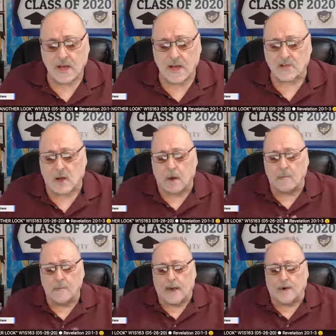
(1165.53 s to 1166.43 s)
It is all
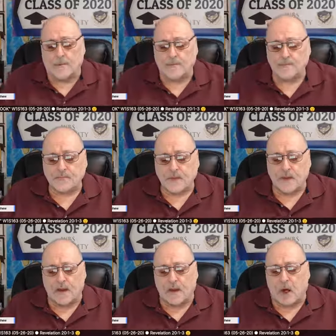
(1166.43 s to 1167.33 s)
a matter,
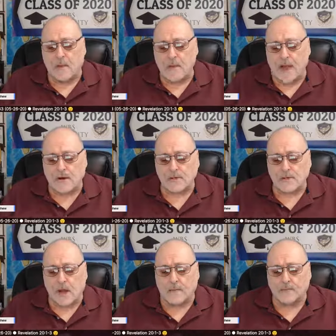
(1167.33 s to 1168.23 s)
it, it all
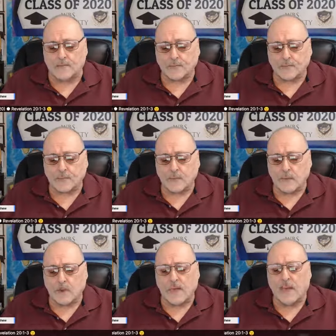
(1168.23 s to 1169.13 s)
matters of
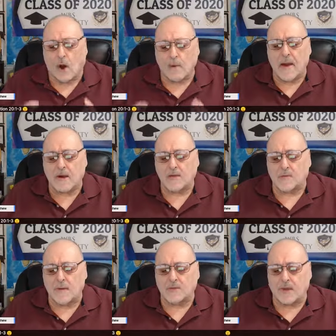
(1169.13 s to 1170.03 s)
in all matters
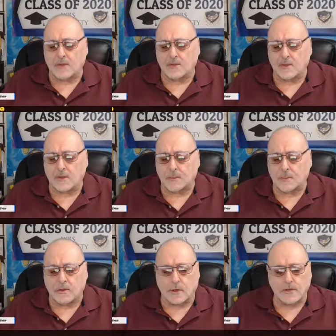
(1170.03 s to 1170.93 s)
of revelation and
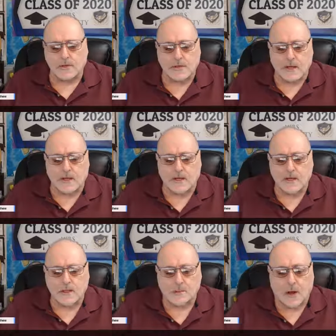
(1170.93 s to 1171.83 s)
spiritual understanding, it
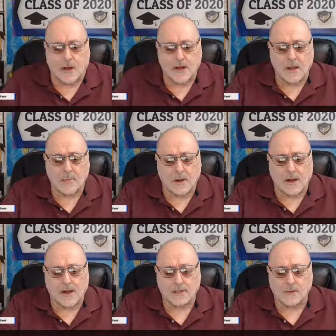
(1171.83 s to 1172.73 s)
is po-
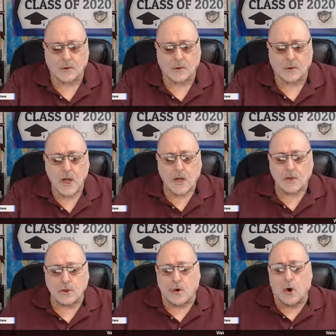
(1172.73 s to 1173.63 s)
impossible
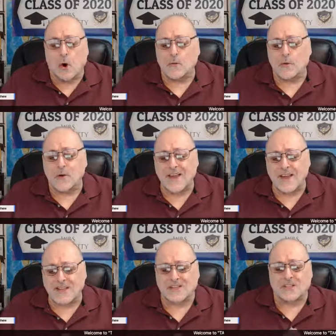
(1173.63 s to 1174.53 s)
to
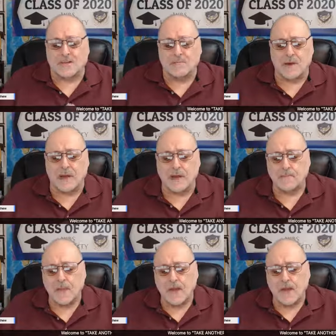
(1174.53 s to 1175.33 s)
overestimate